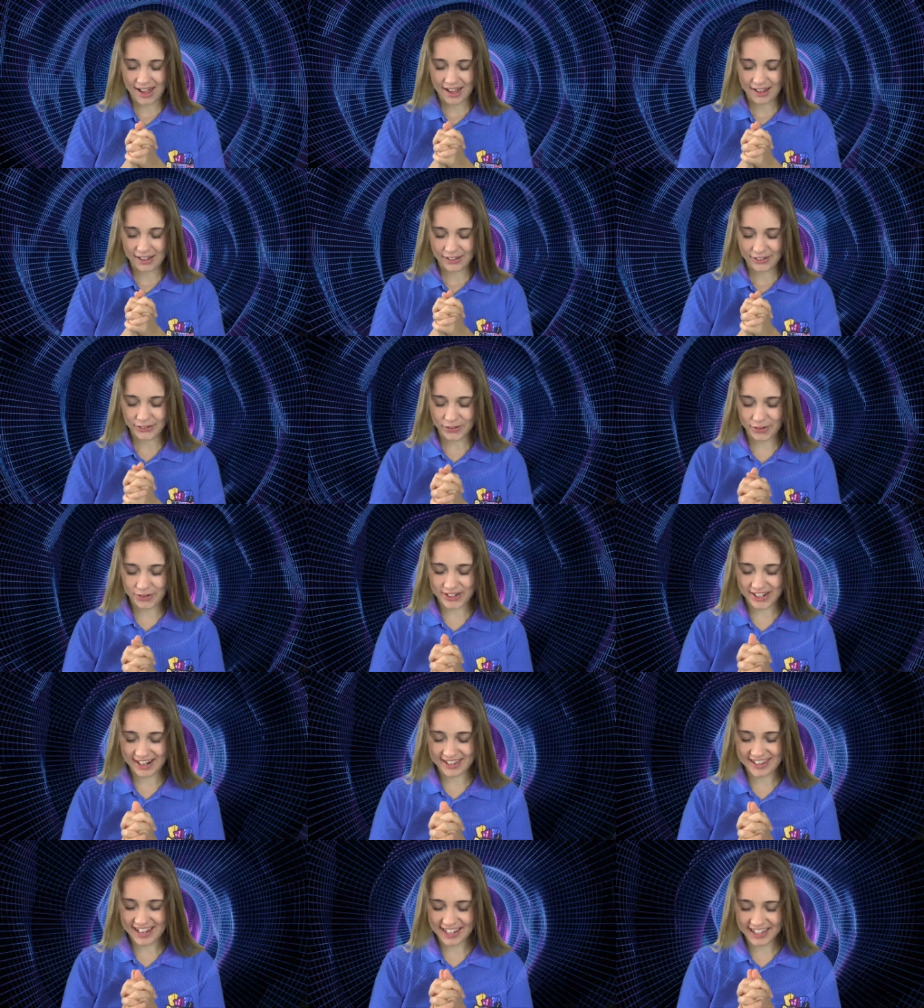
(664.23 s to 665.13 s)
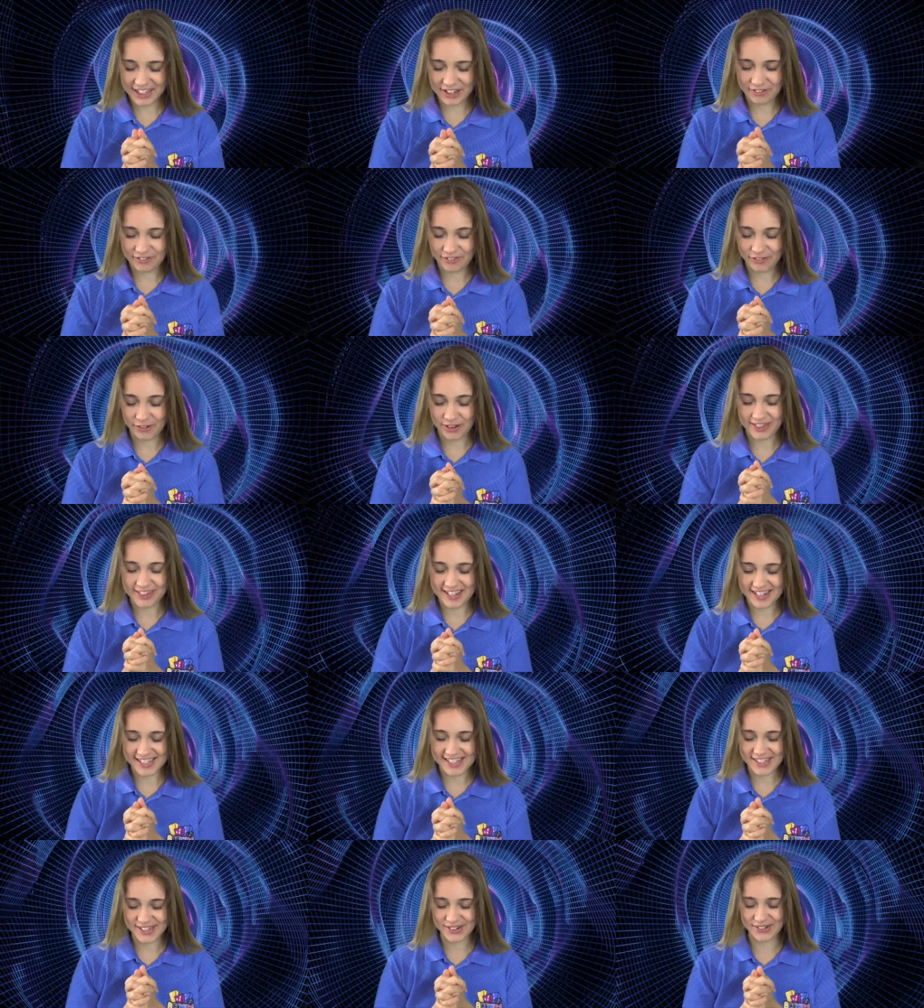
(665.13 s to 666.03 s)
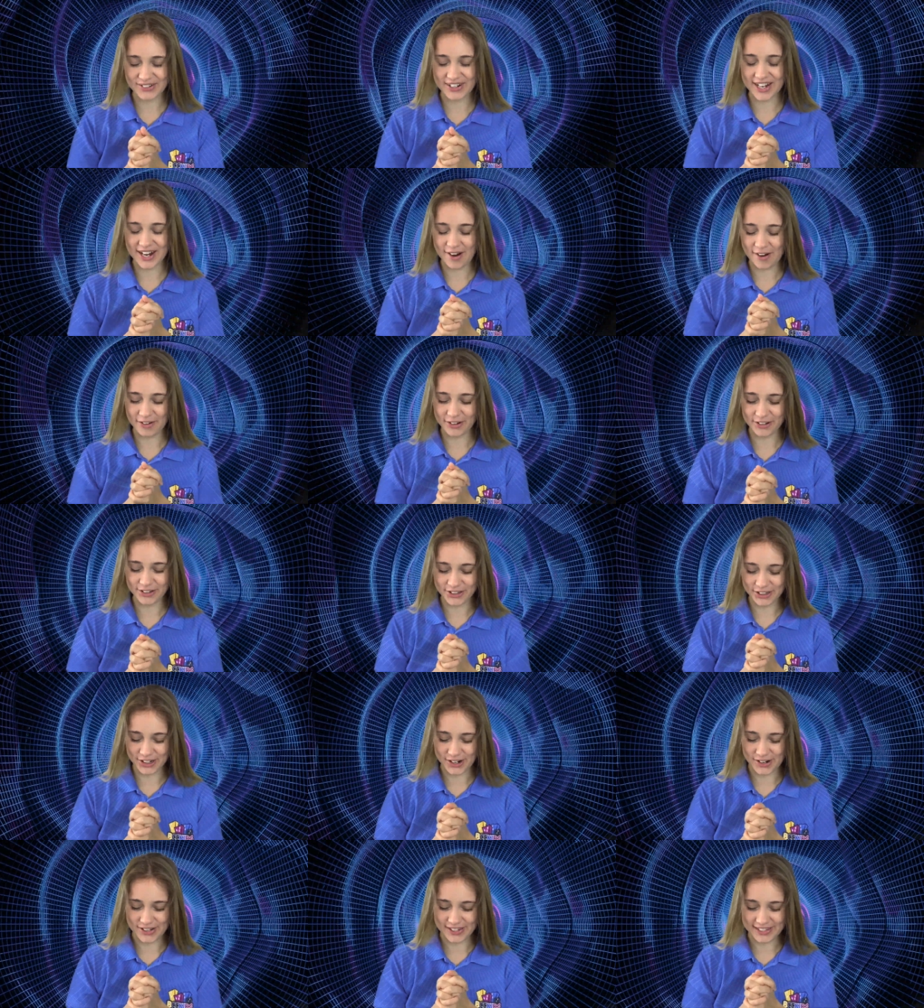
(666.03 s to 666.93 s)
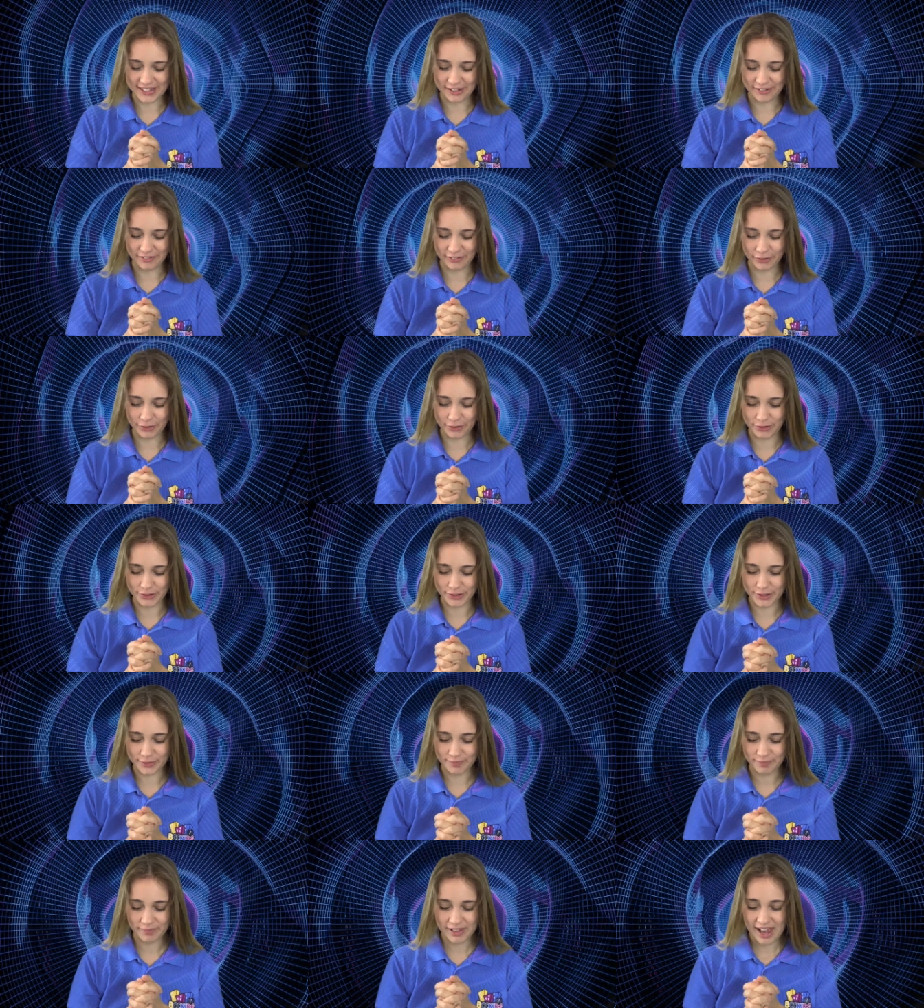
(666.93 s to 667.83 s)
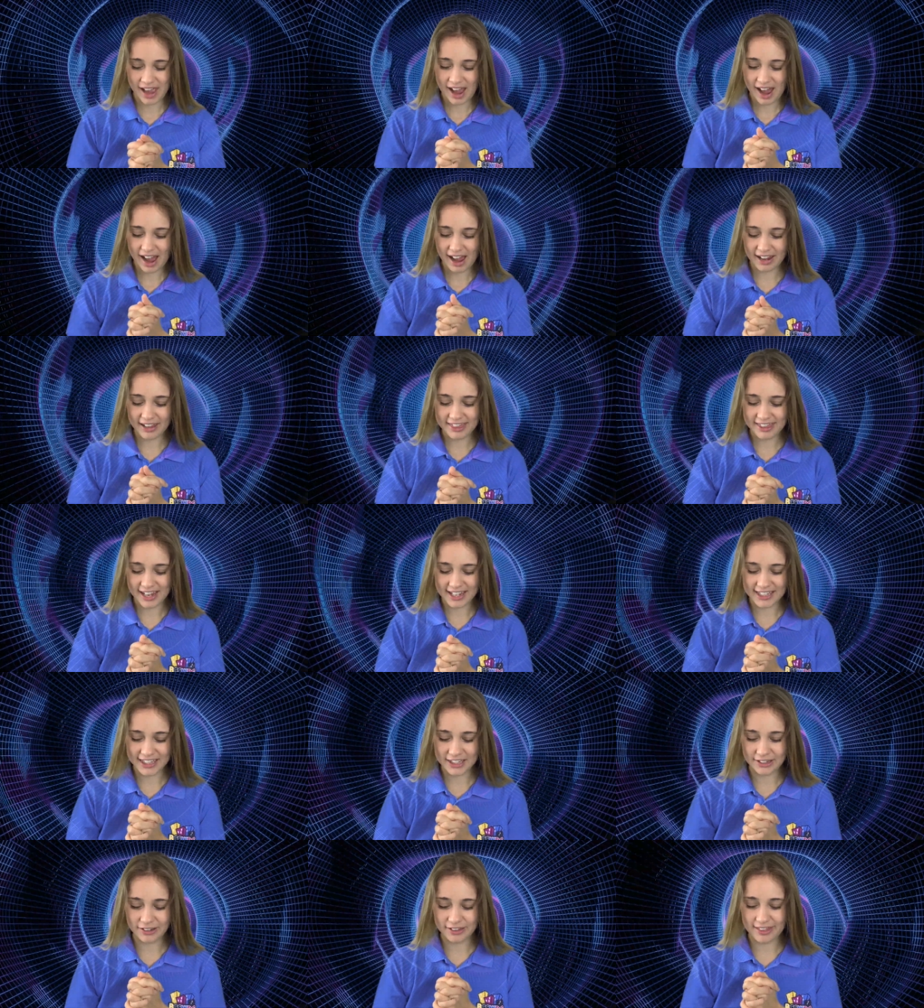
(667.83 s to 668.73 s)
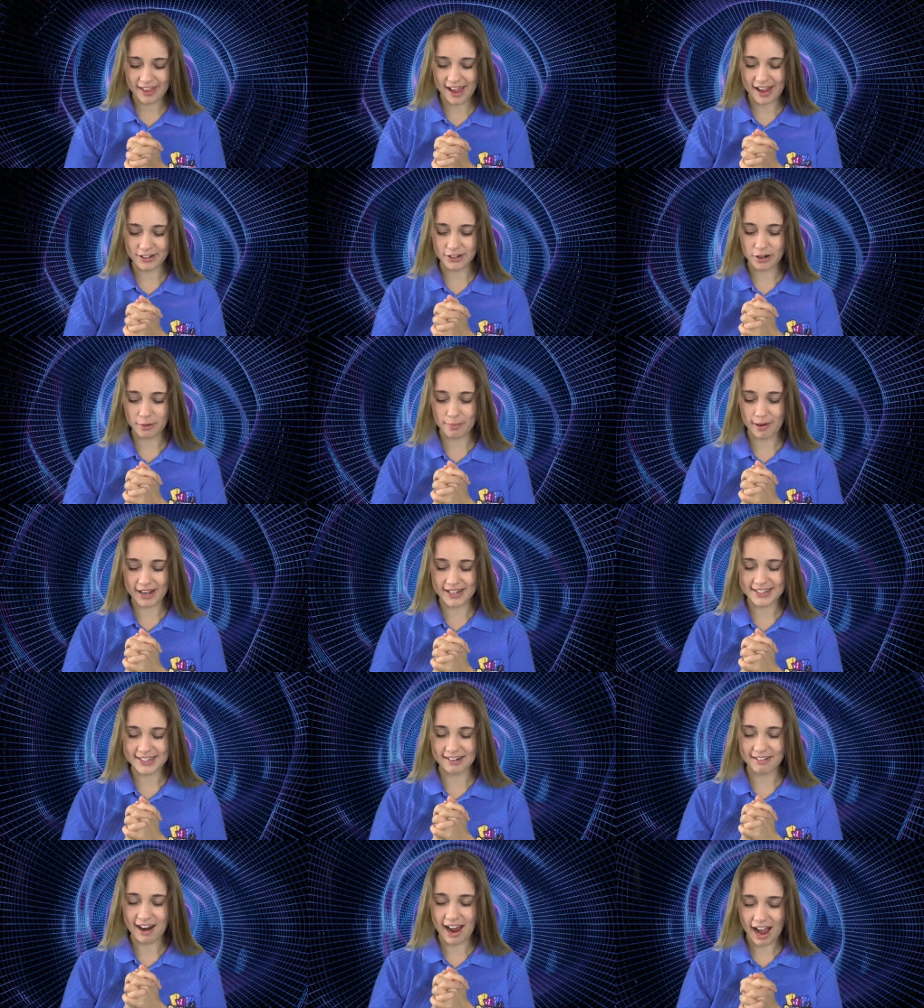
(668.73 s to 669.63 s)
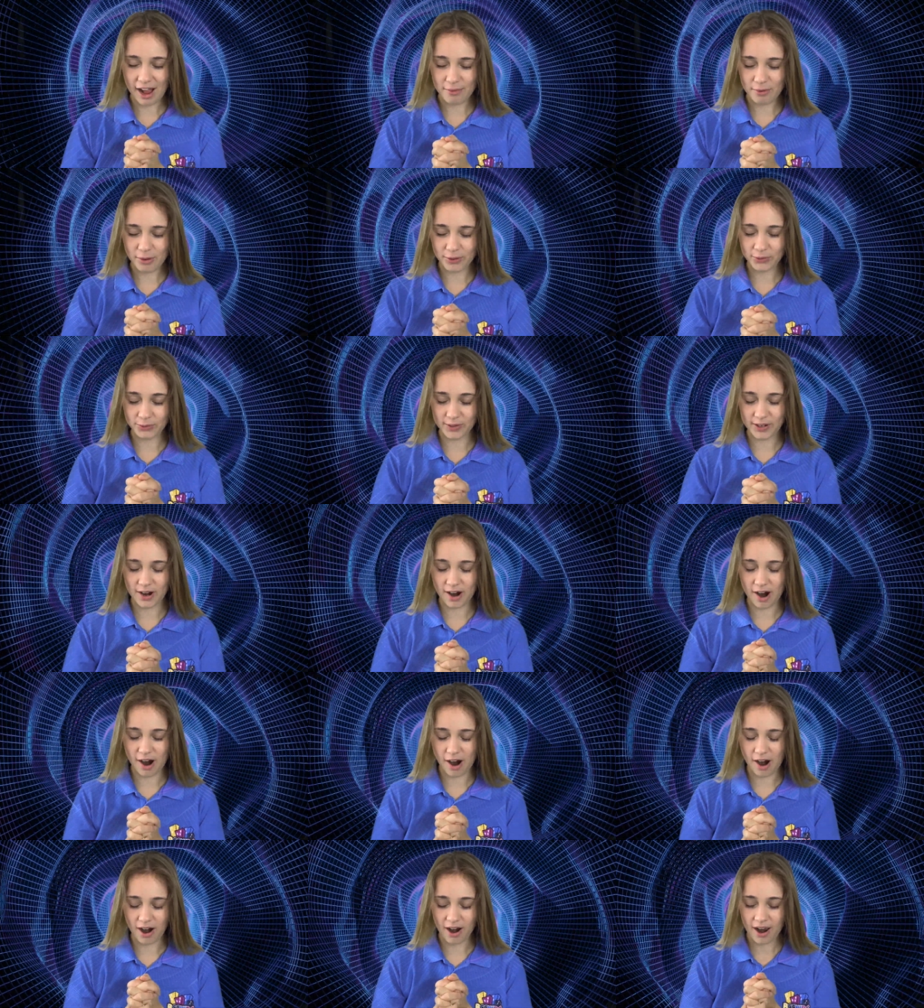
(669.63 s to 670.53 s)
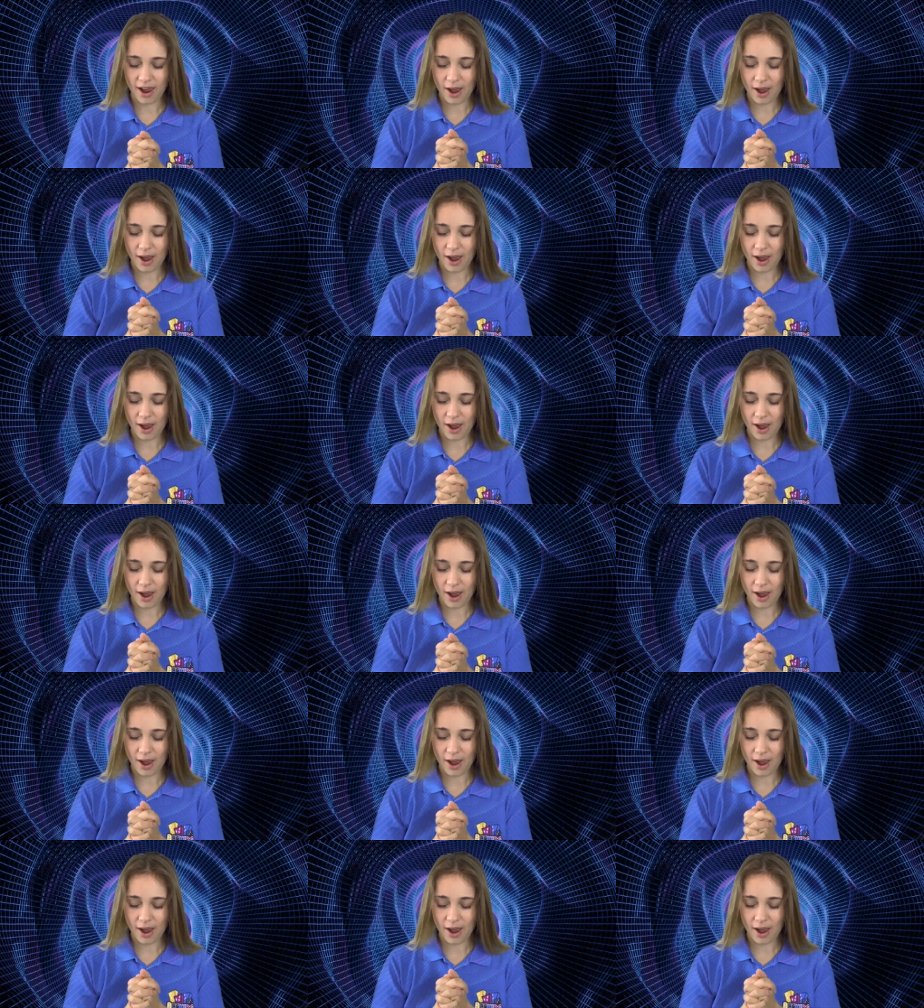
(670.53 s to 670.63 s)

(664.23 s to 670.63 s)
Lord, I thank you for this story on Joseph, Lord. I thank you that no matter how old we are,